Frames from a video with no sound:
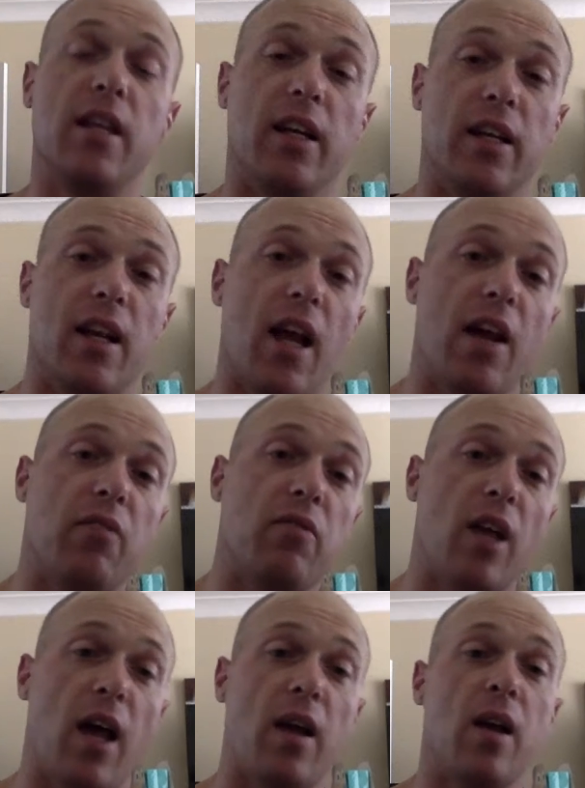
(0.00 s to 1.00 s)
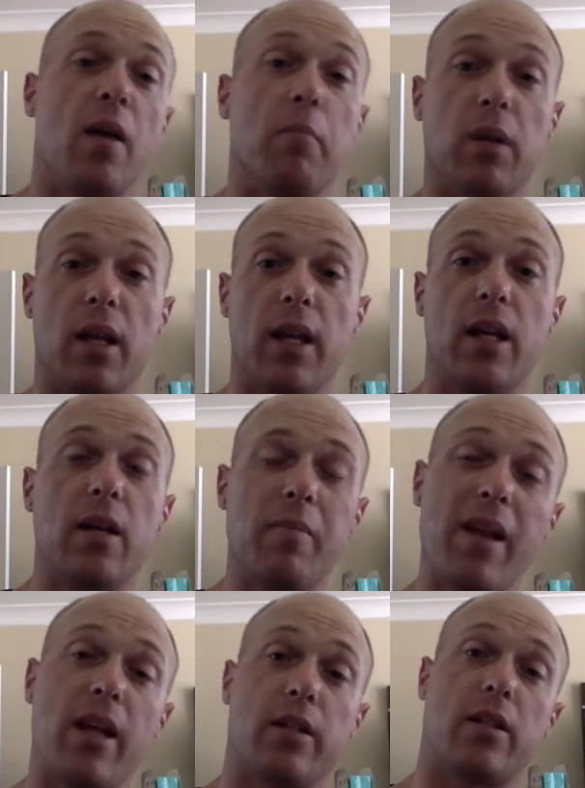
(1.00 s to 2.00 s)
You can have that. Plan
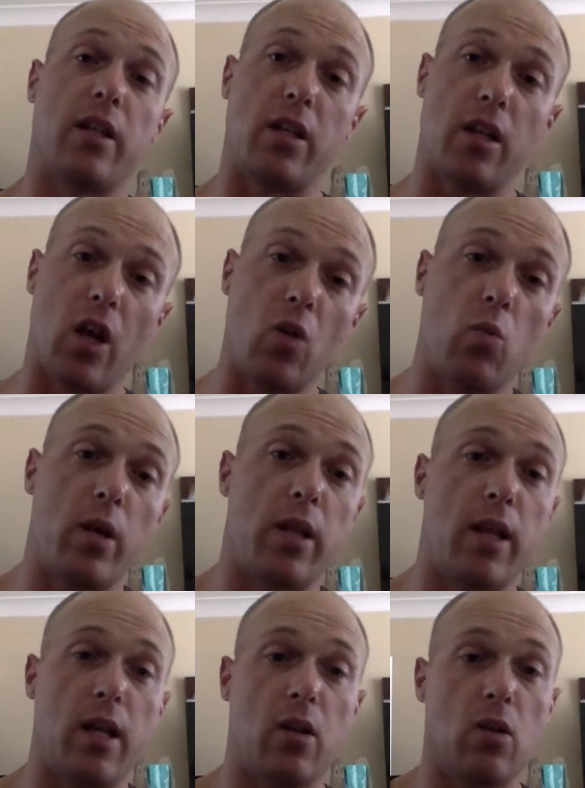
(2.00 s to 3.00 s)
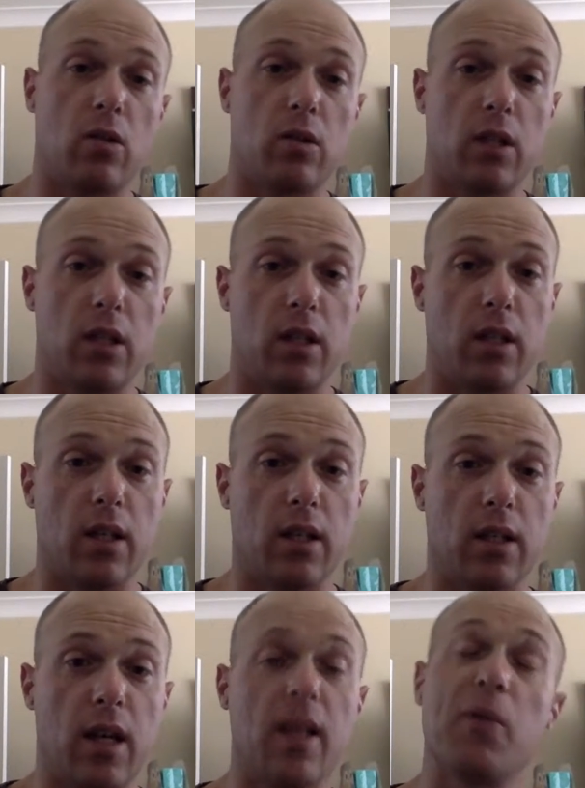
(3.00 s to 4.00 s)
them out so you know when they're locked in.
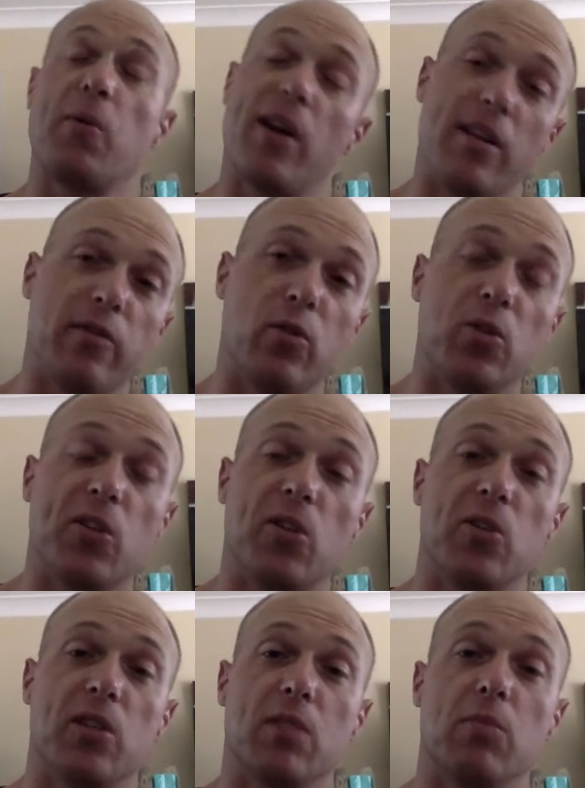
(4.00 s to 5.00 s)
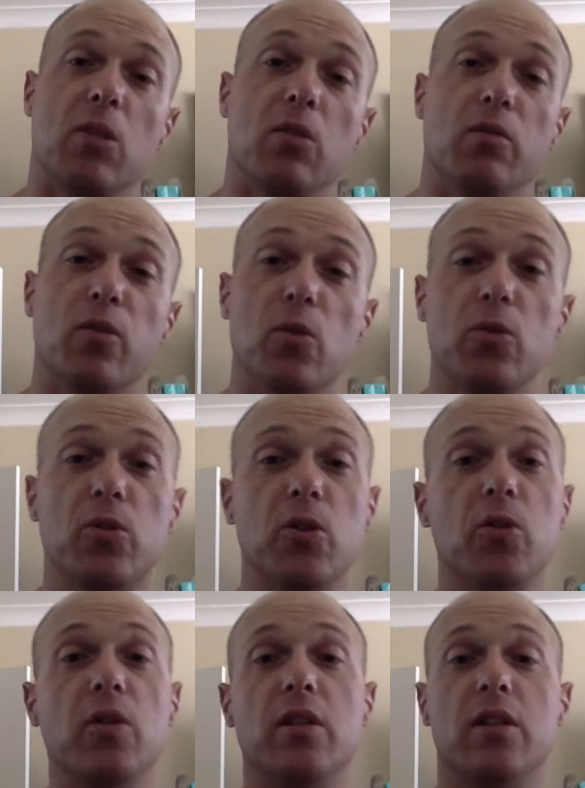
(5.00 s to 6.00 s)
Okay, that way you've also got something to look forward
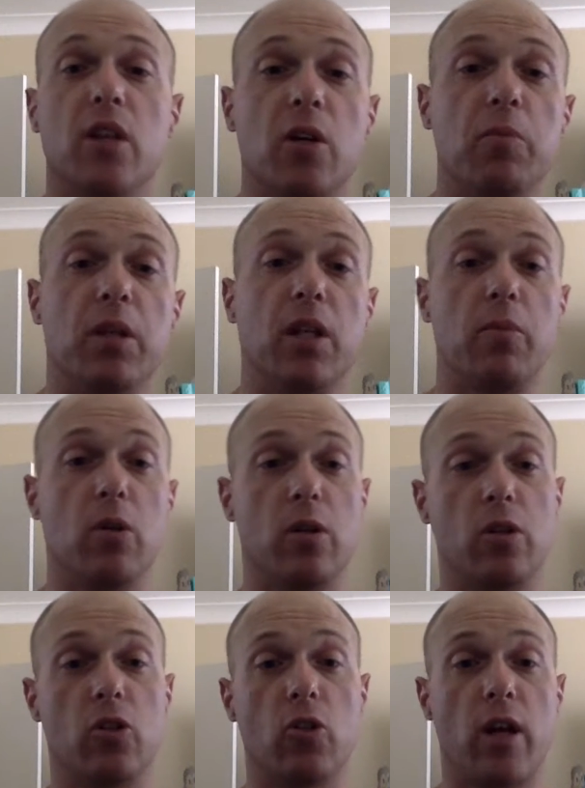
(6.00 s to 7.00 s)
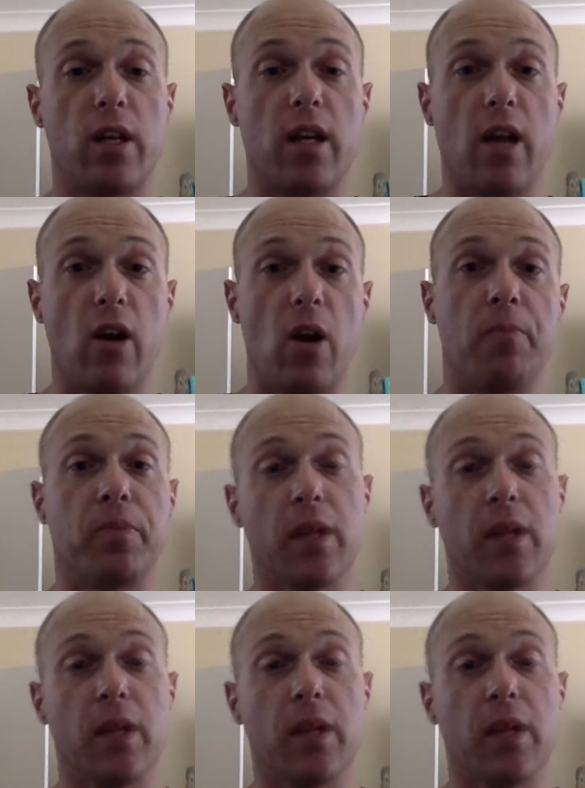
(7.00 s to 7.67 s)
to help you keep you on the straight and narrow.